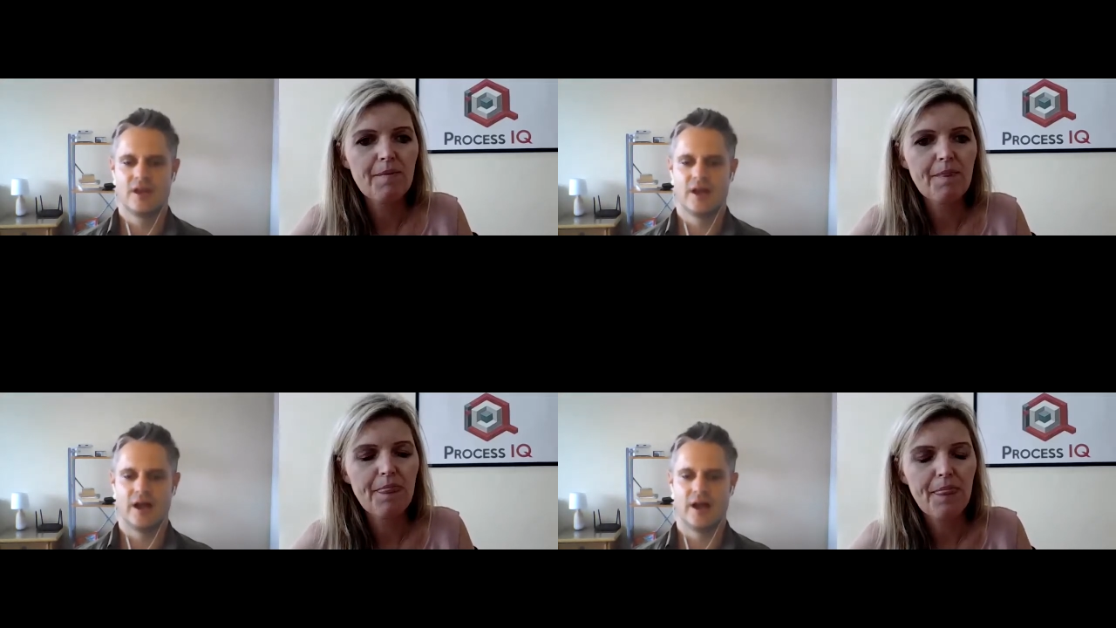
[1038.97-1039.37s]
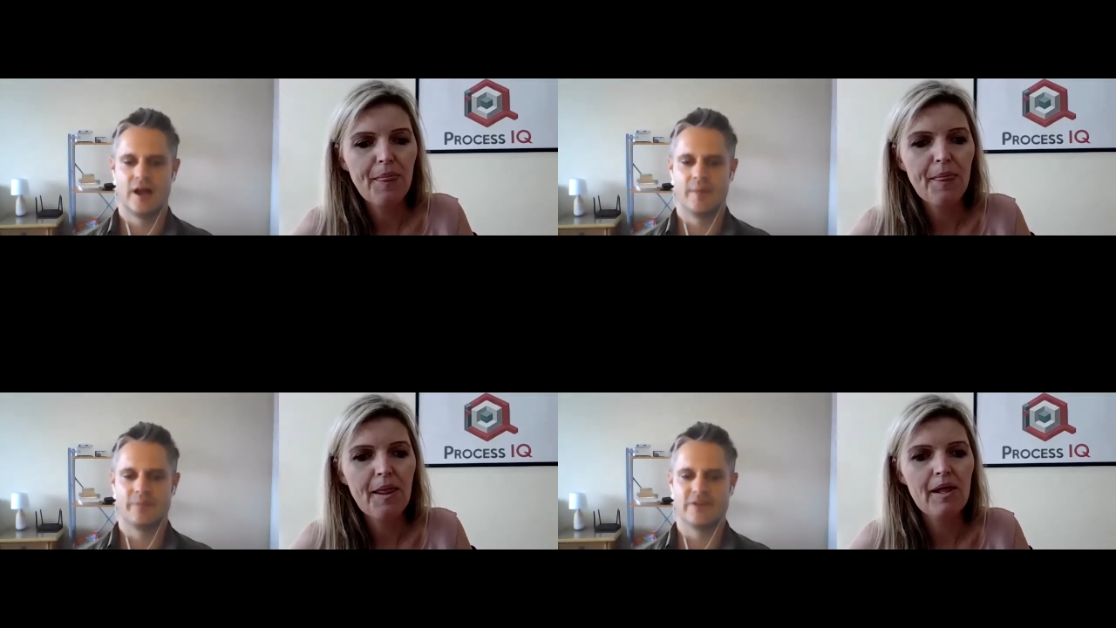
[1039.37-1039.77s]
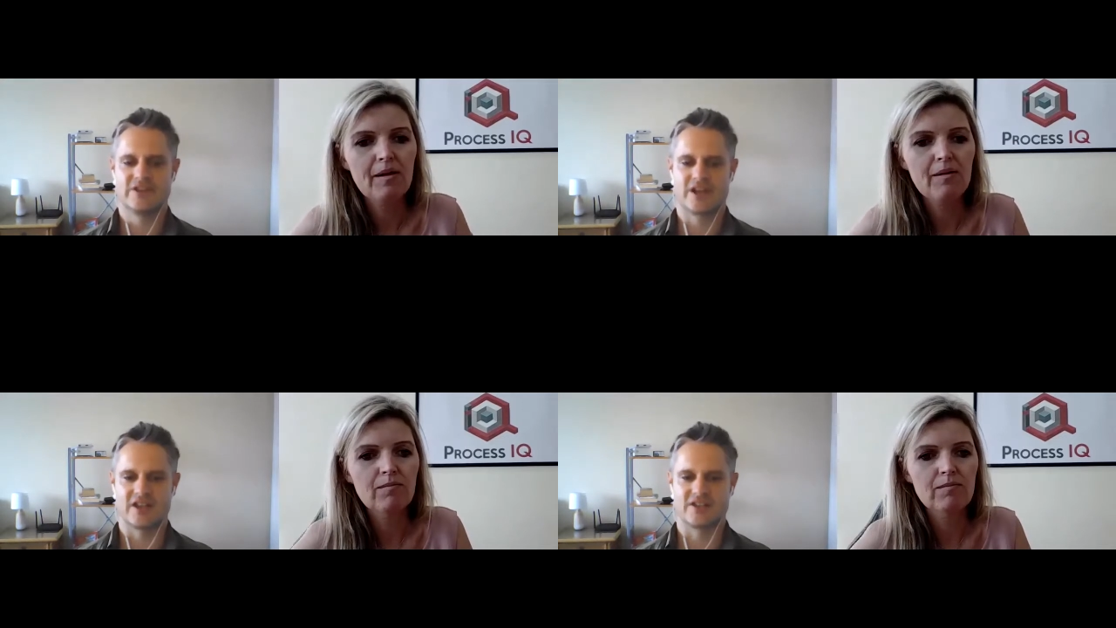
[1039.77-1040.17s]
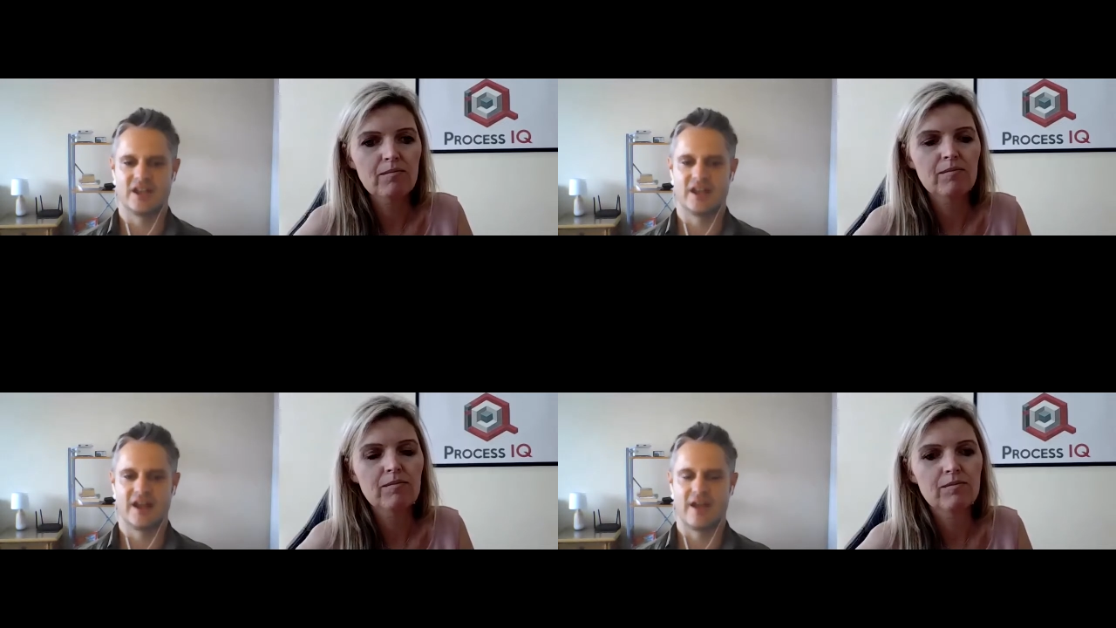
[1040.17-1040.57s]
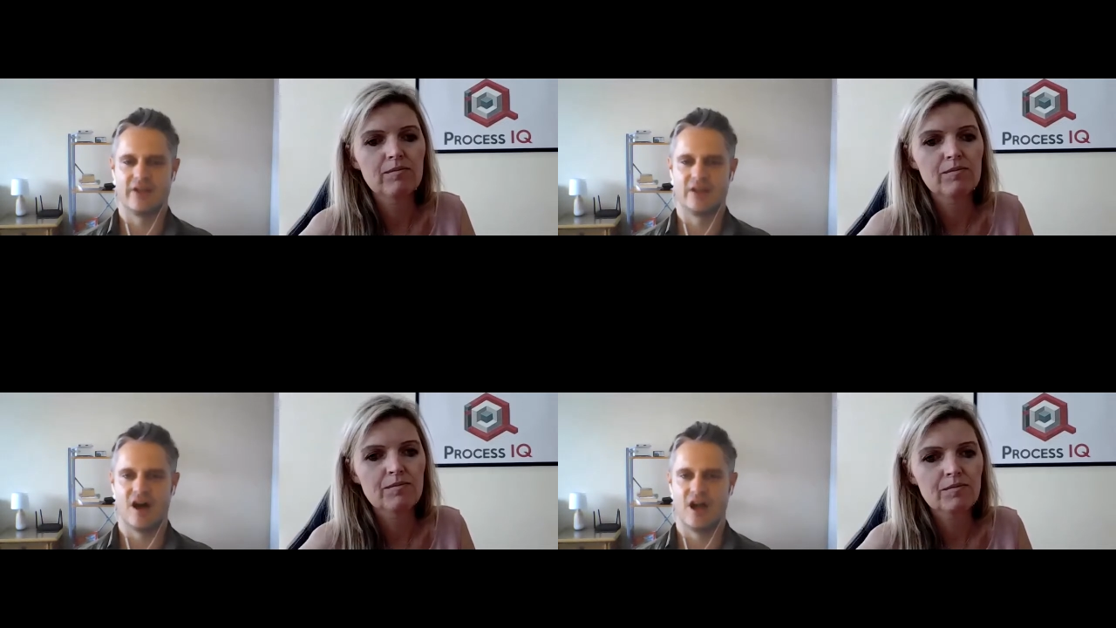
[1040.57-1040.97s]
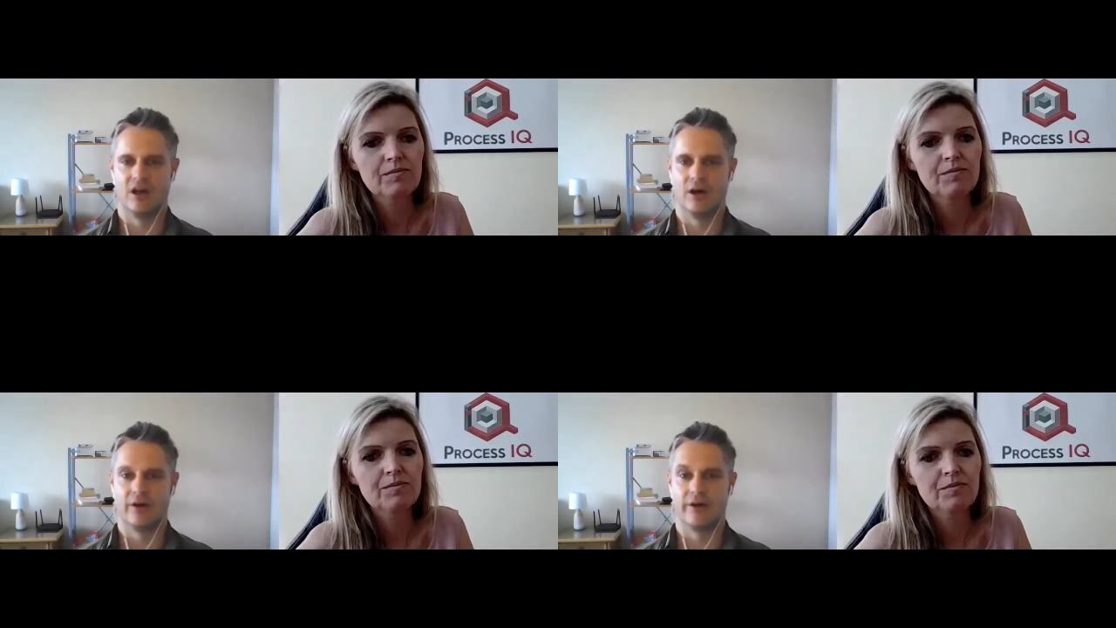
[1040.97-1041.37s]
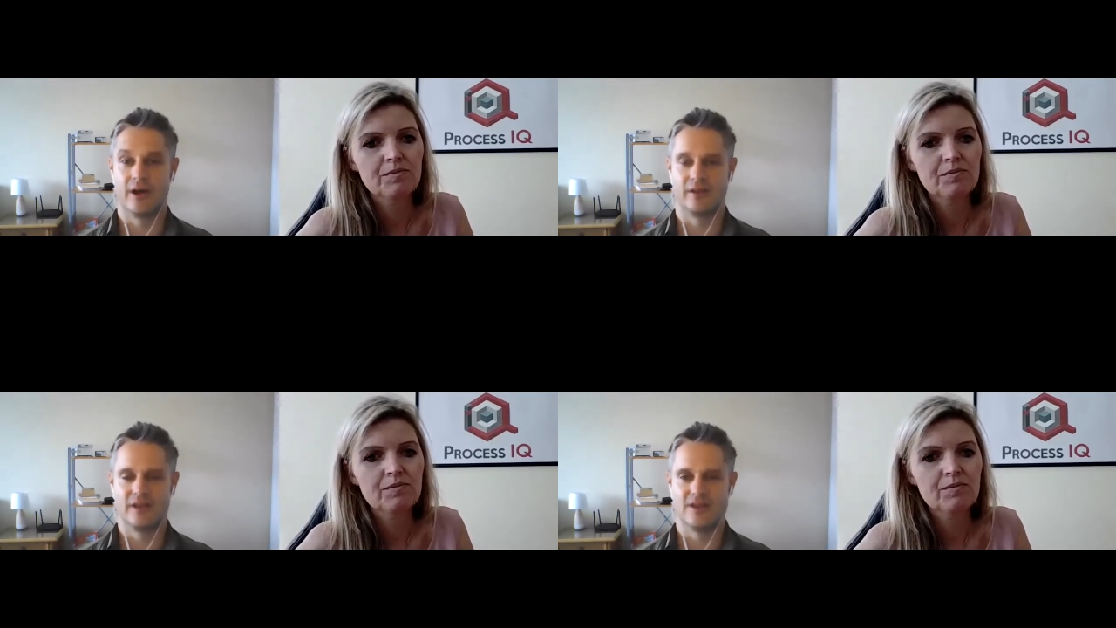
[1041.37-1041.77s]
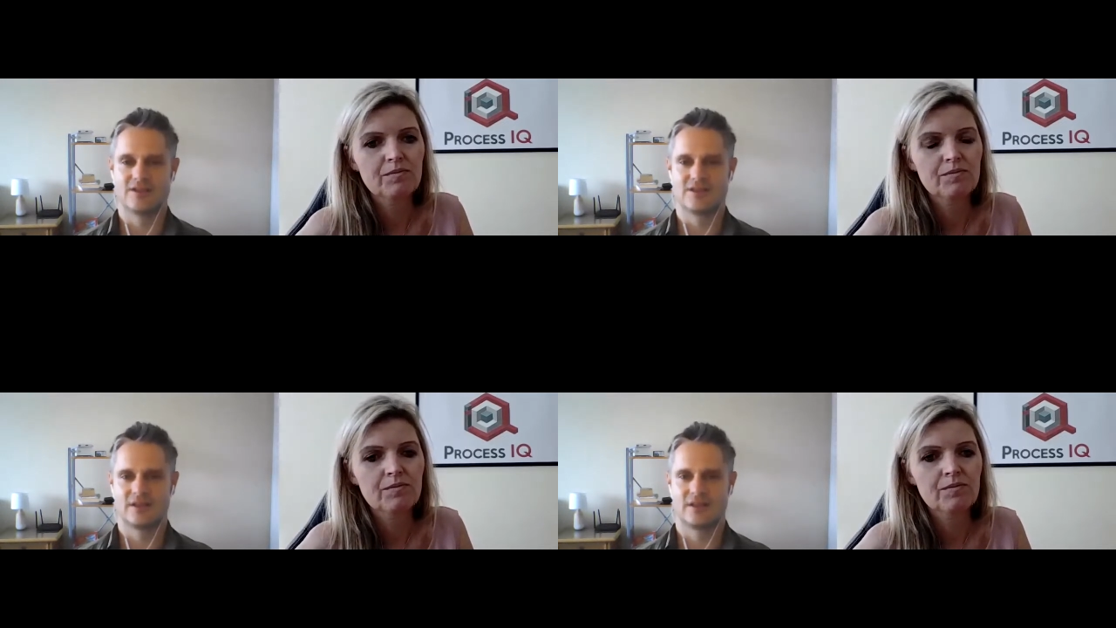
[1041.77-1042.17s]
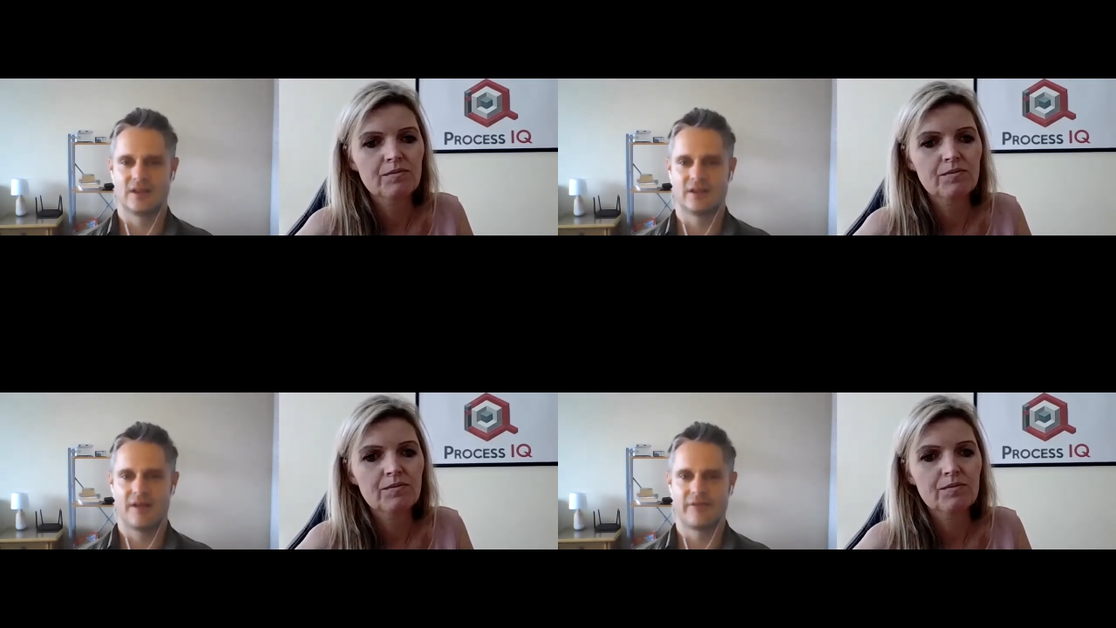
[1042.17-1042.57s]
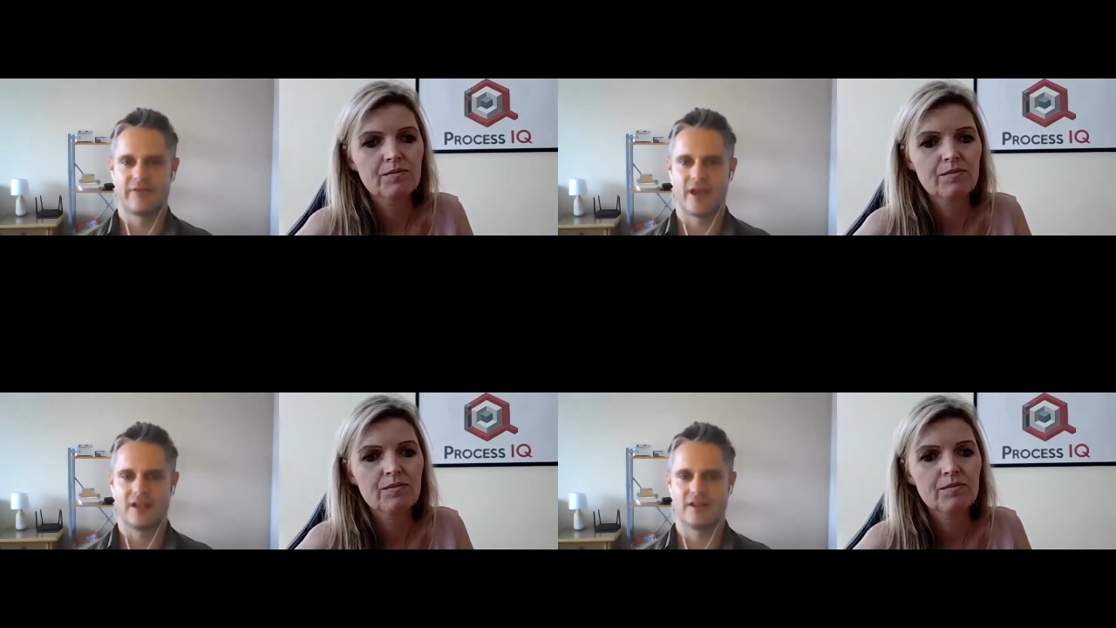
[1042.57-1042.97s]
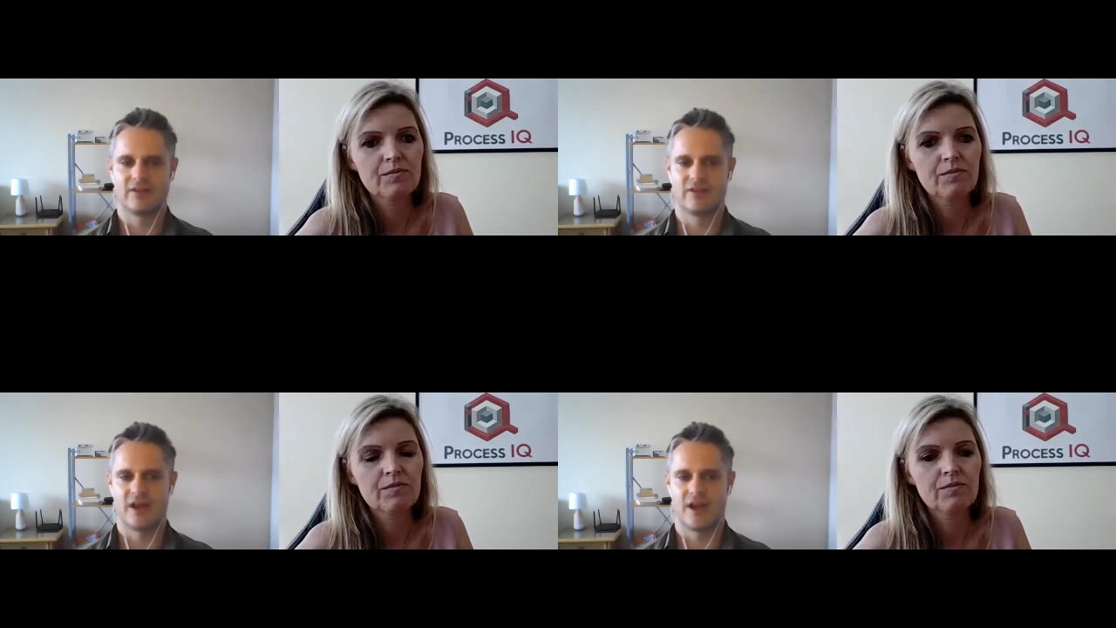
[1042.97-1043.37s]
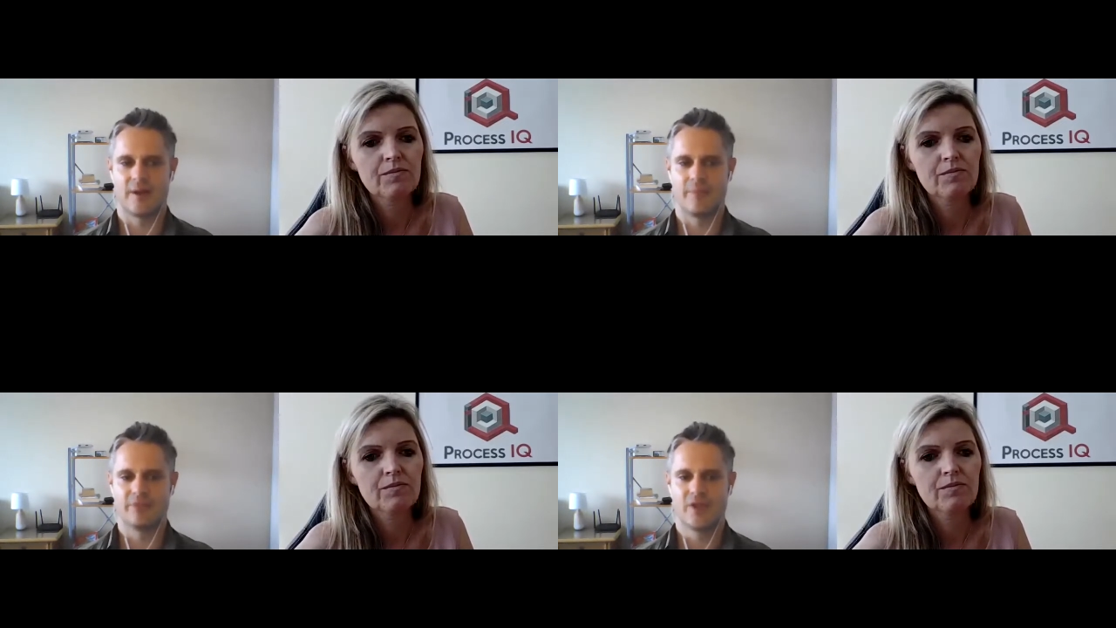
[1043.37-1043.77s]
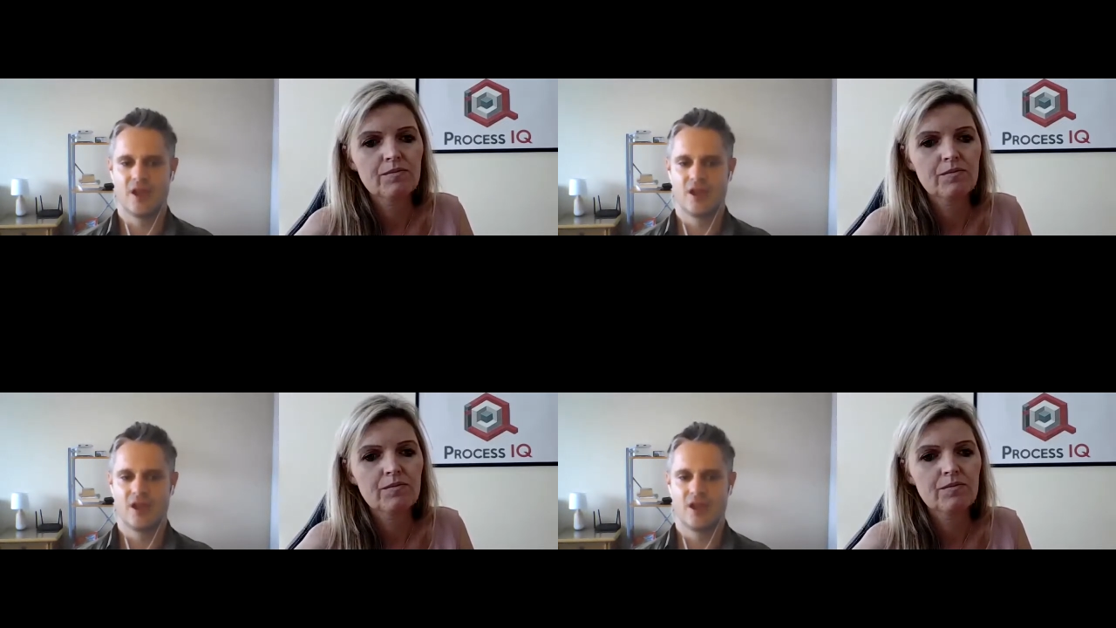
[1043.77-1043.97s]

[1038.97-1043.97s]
Speaker 1: um, discussing and having dialogue around these tough and um,